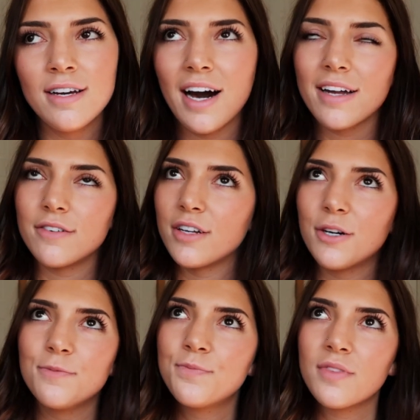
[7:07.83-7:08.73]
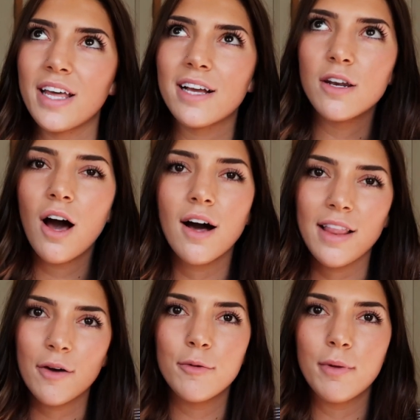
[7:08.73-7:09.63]
I don't know, like not
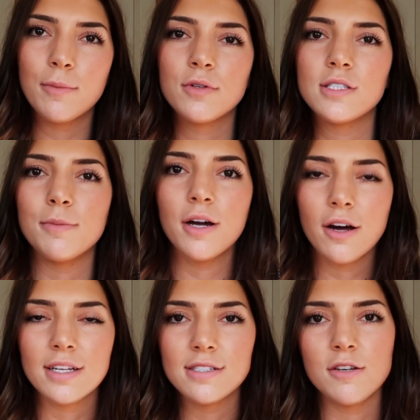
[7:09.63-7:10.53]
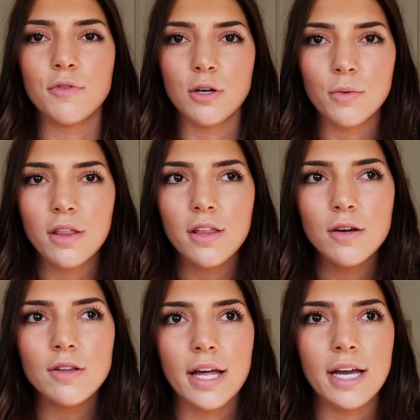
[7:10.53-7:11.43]
allowing people to be honest and real with
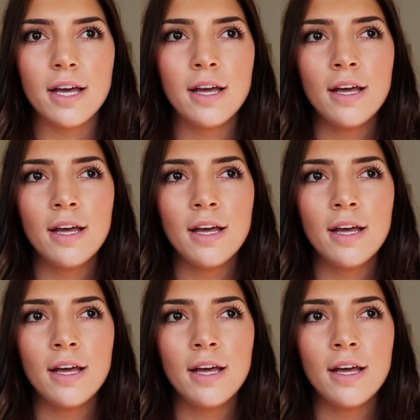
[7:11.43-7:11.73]
you. Like